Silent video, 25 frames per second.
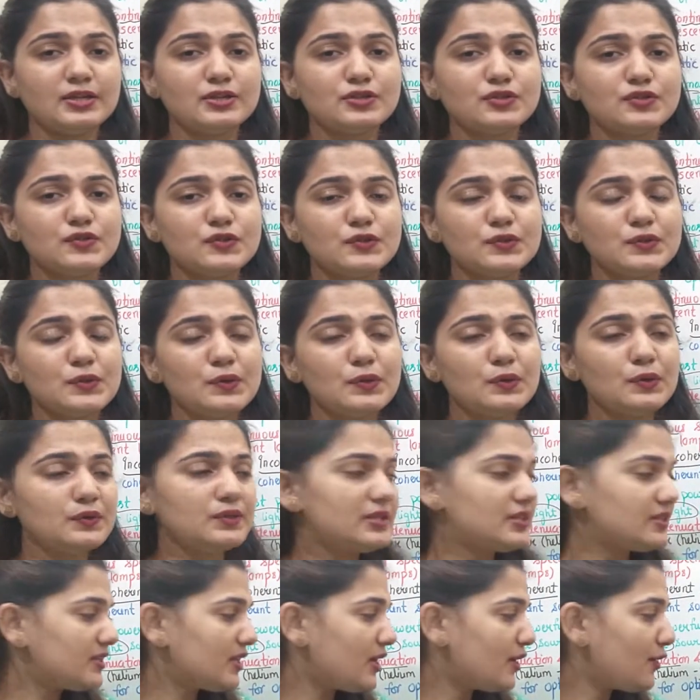So
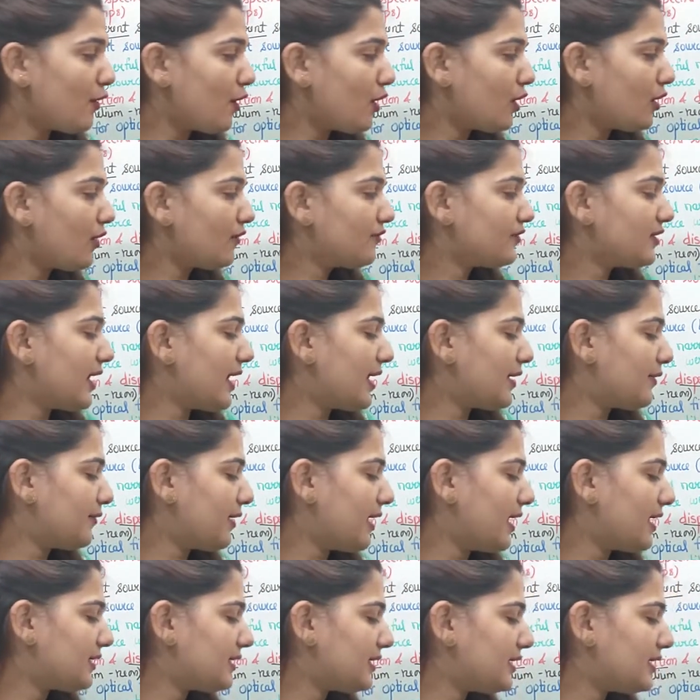these are all of the
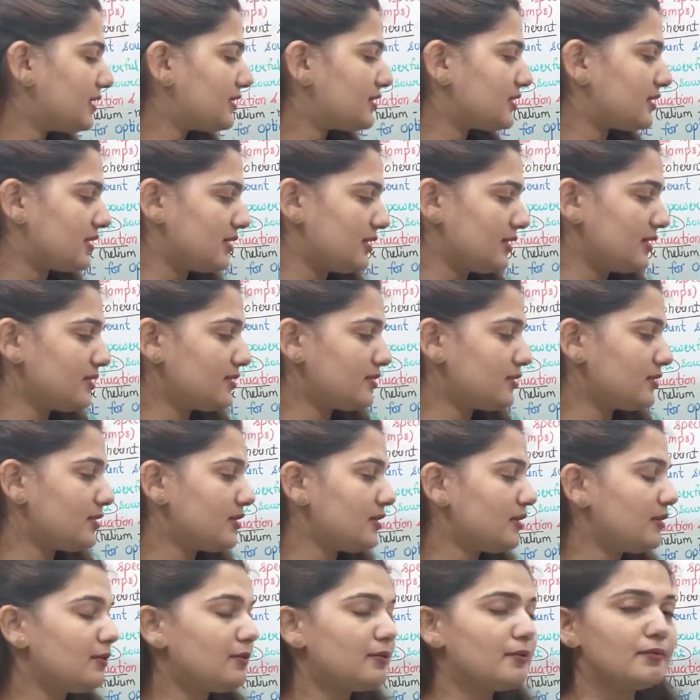
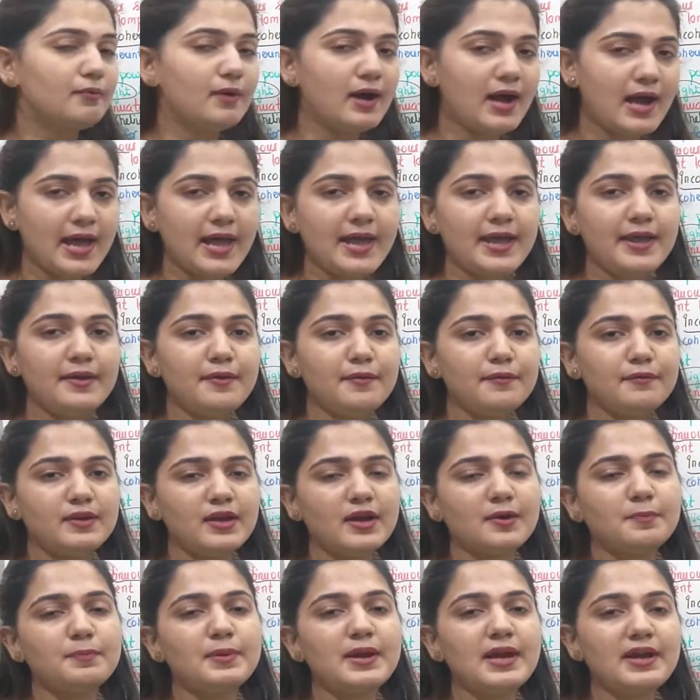advantages why
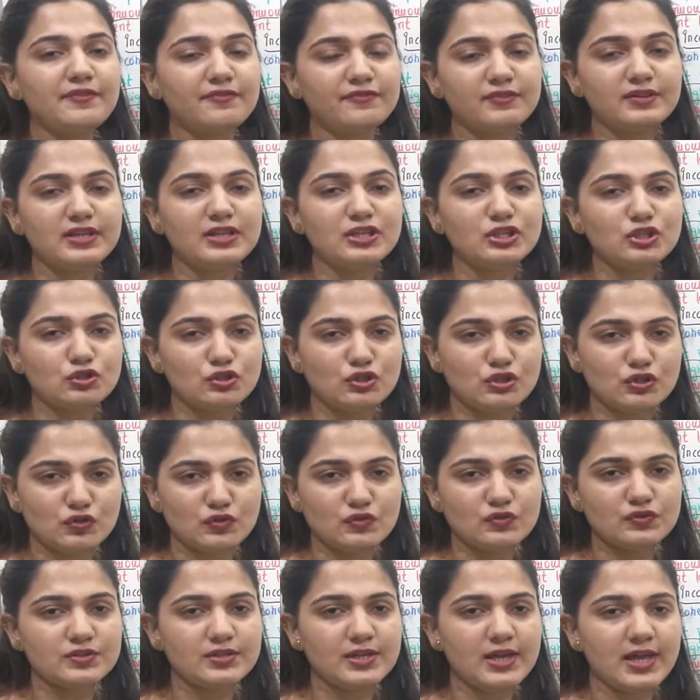we are preferring to
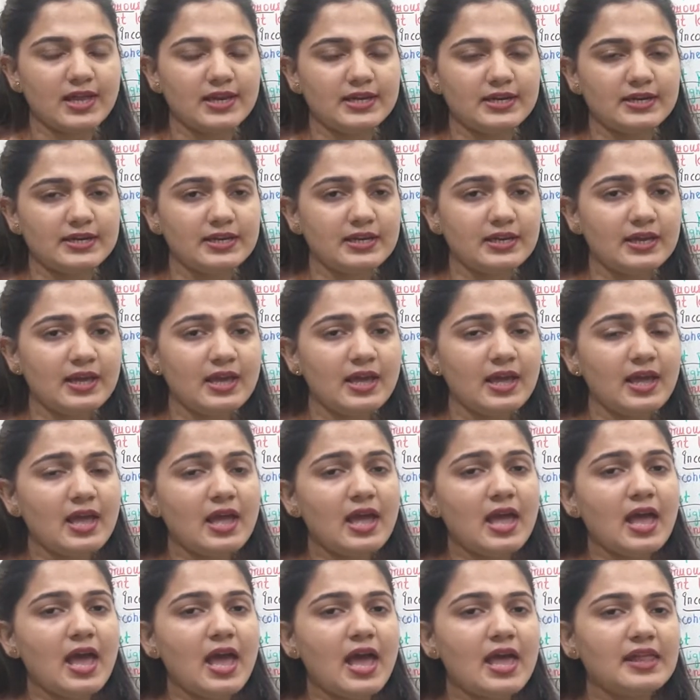use the LED.
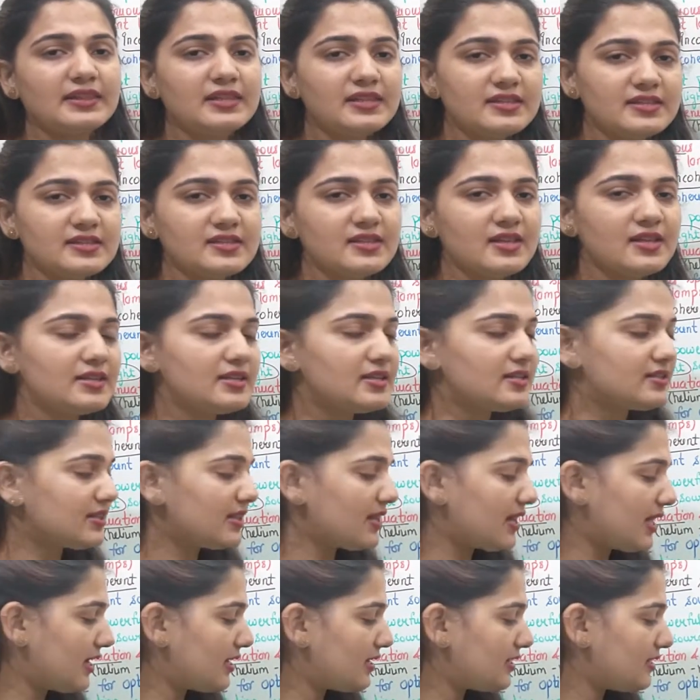And this is the
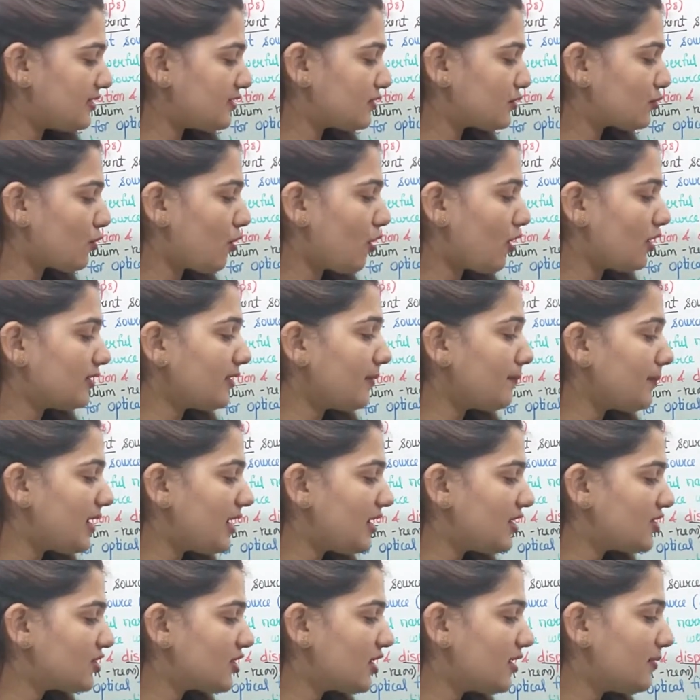reason LED is called the
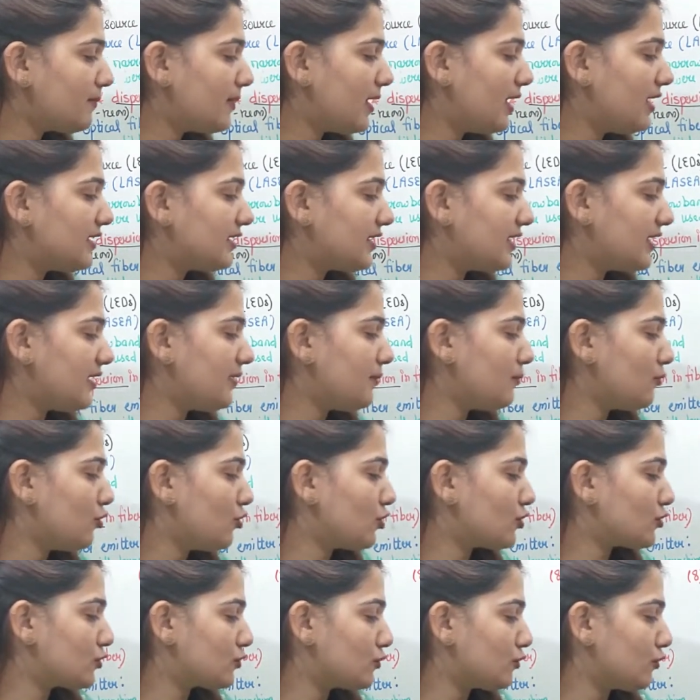major
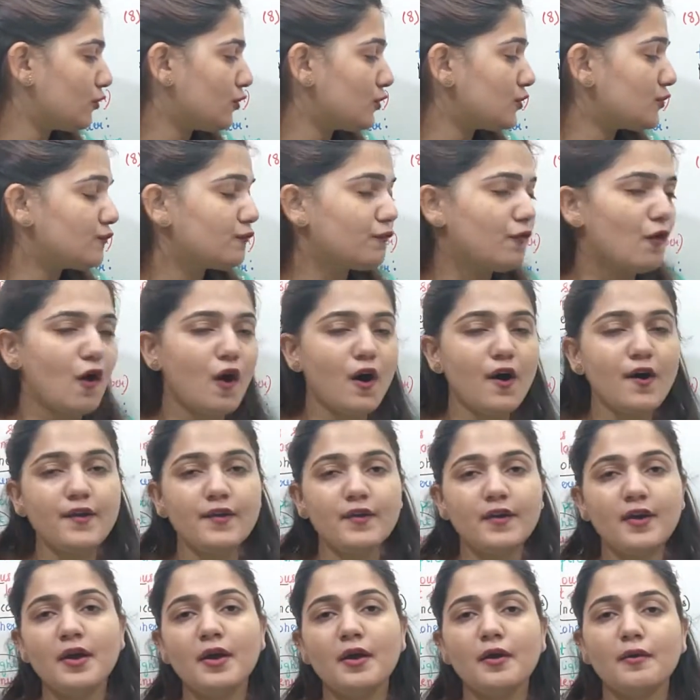multi-mode source for
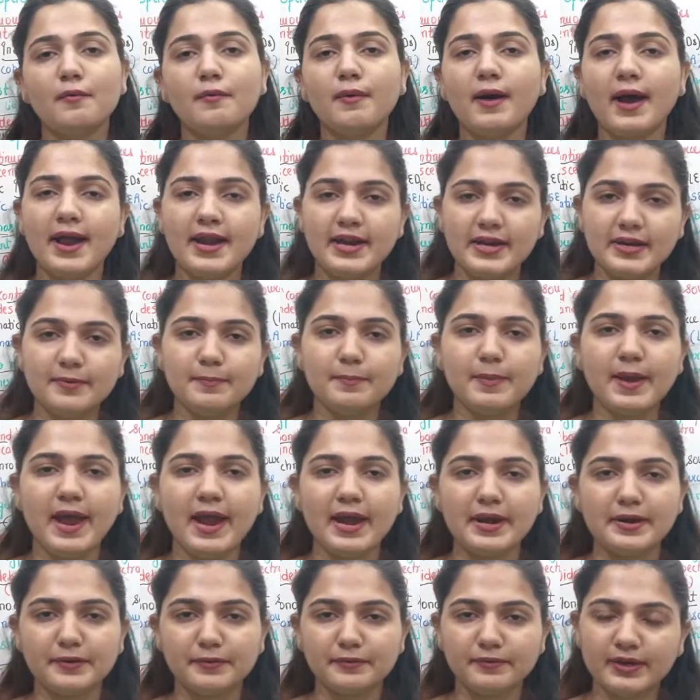wide
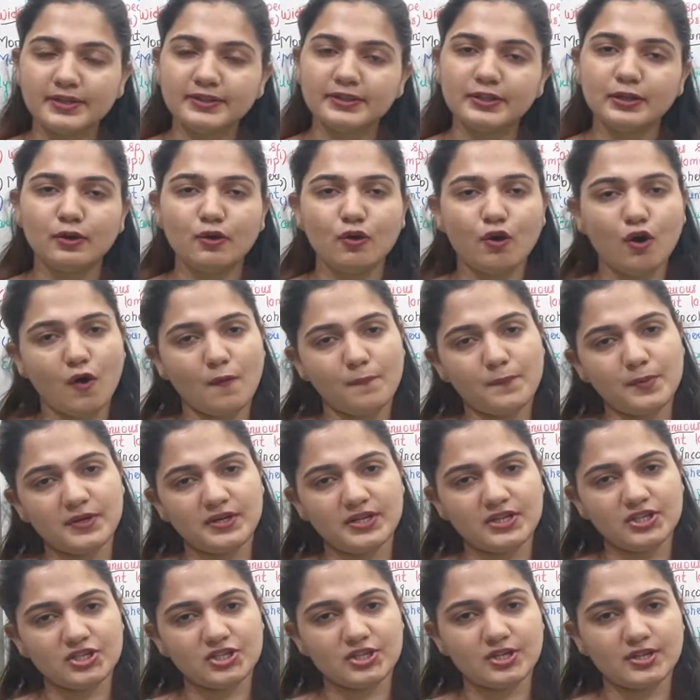bandwidth
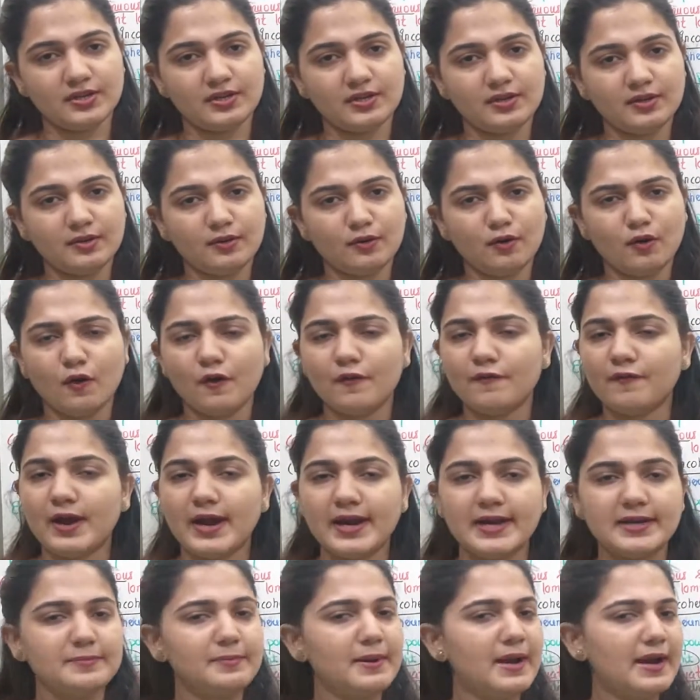operation or
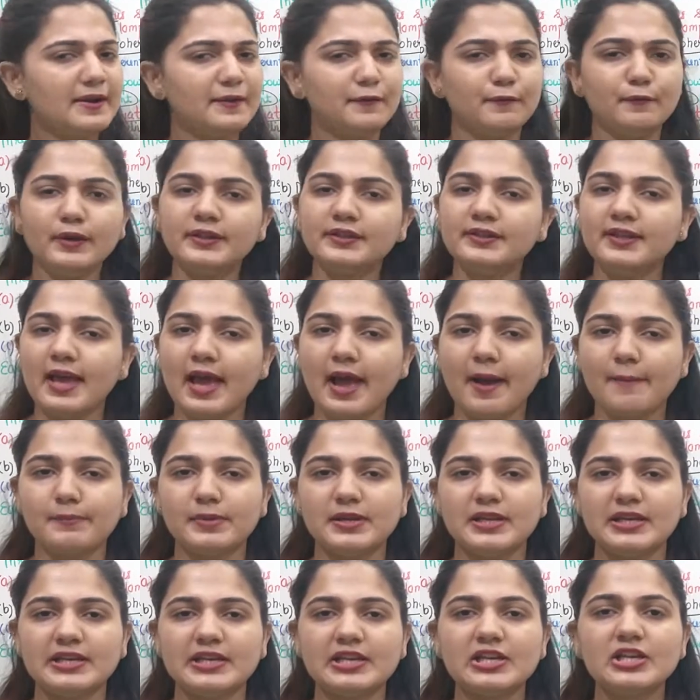wide bandwidth
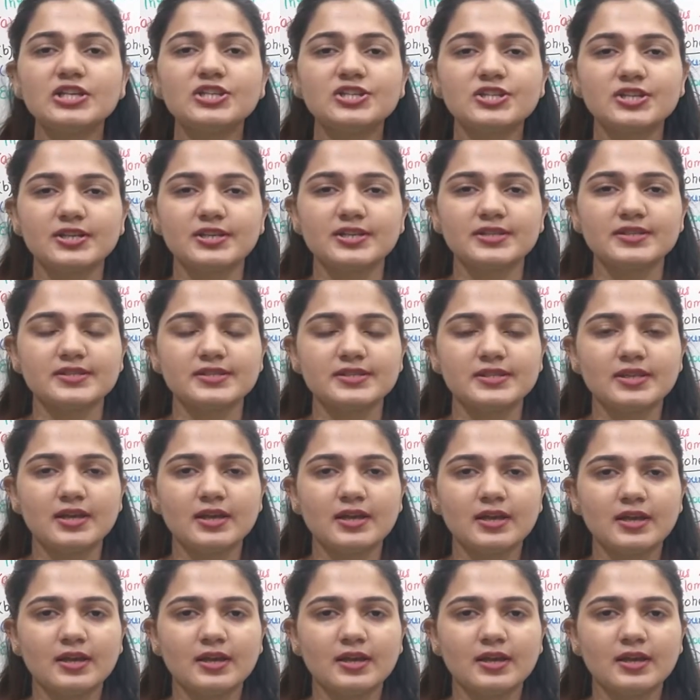applications.